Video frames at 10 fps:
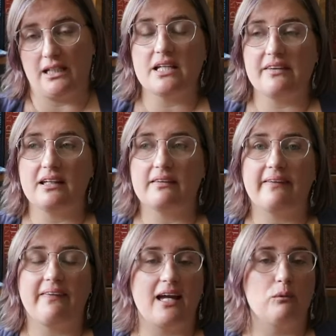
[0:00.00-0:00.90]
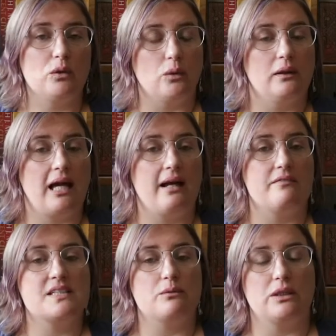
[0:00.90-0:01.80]
So I think that they would all
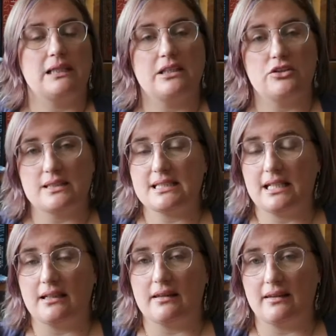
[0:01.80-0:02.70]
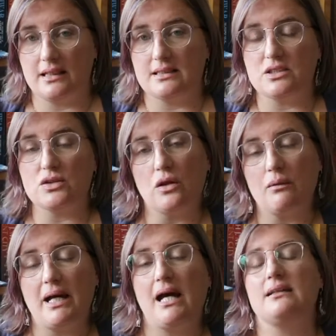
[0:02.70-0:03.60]
have some really interesting things to talk
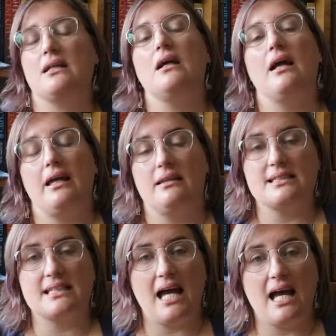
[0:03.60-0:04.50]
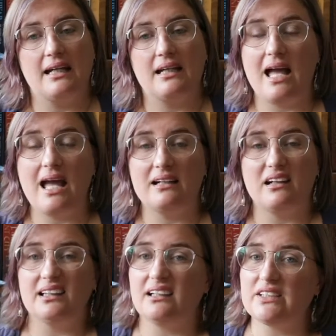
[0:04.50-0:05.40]
about in this tag, and
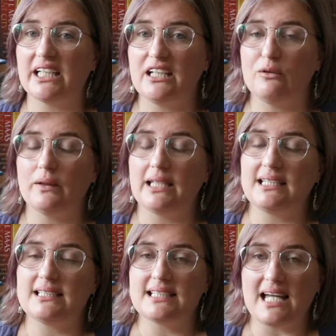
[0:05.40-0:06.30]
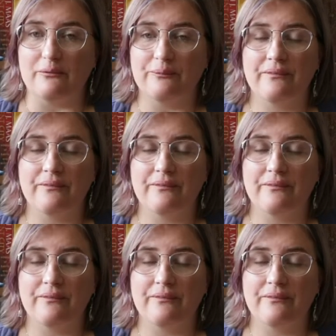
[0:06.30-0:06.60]
I'd love to hear what they had to say.